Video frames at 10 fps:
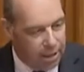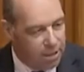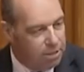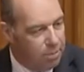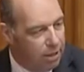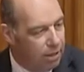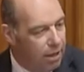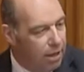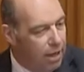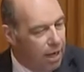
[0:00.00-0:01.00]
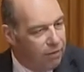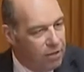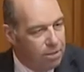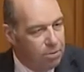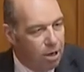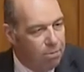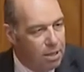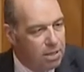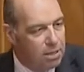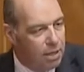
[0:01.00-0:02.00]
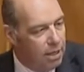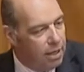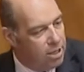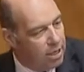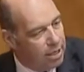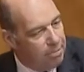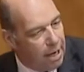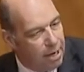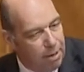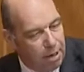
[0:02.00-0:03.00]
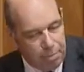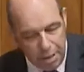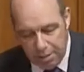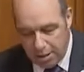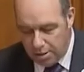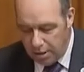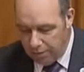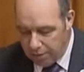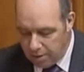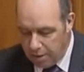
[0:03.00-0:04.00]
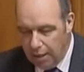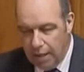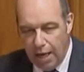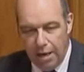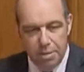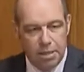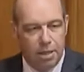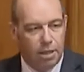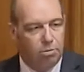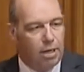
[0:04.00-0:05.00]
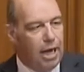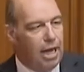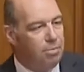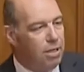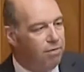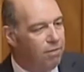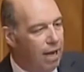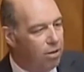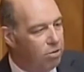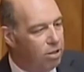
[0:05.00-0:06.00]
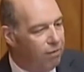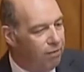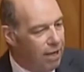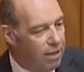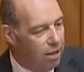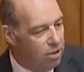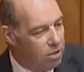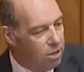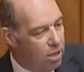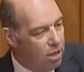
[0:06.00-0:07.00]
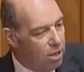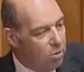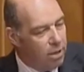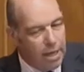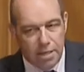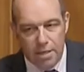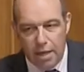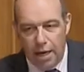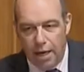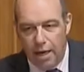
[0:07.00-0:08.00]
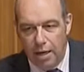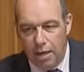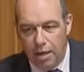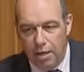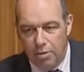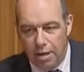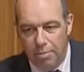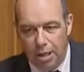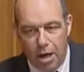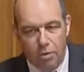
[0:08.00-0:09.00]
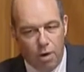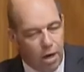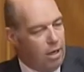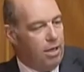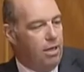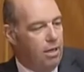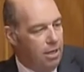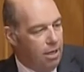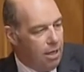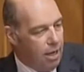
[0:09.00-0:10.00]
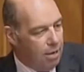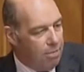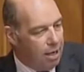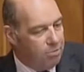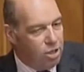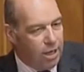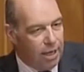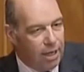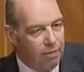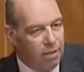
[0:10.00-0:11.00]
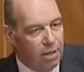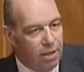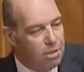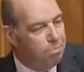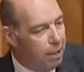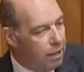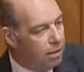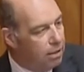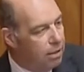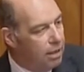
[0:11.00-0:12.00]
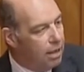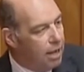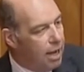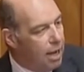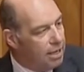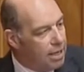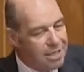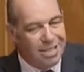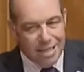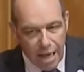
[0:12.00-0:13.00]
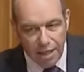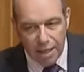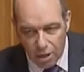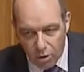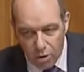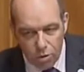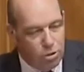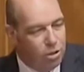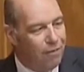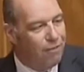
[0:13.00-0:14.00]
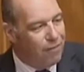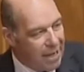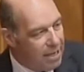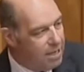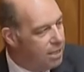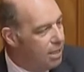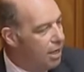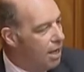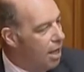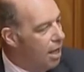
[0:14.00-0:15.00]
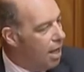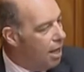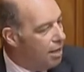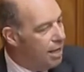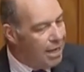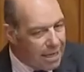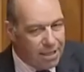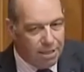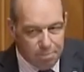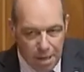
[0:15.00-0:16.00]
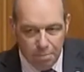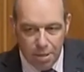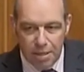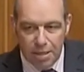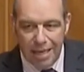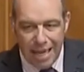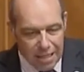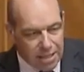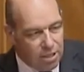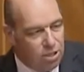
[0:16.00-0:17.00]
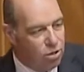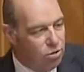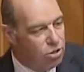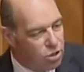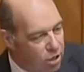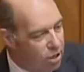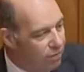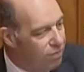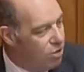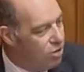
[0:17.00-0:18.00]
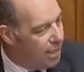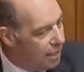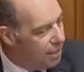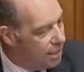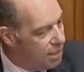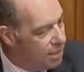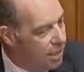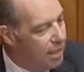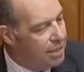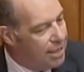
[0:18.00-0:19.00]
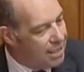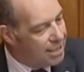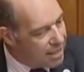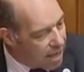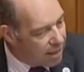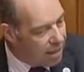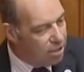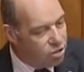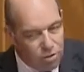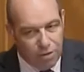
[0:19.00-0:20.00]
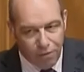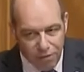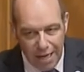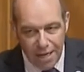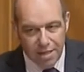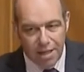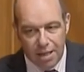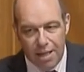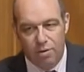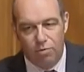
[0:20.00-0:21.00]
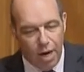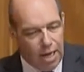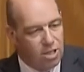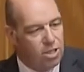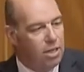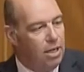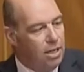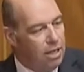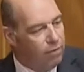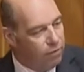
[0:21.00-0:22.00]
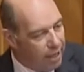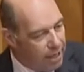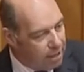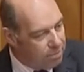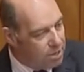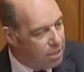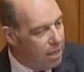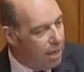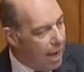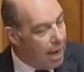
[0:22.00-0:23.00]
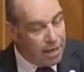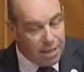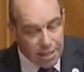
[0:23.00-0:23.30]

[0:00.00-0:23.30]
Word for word: Nick Smith, uh, for some comments he allegedly made about public servants, and Mr Little claimed he failed to defend those. Well, that's uh, incredibly ironic, uh, Madam Chair, given that this bill uh, does nothing at all to defend uh, the elected members elected to serve New Zealanders does nothing to defend their rights, their freedoms, uh, and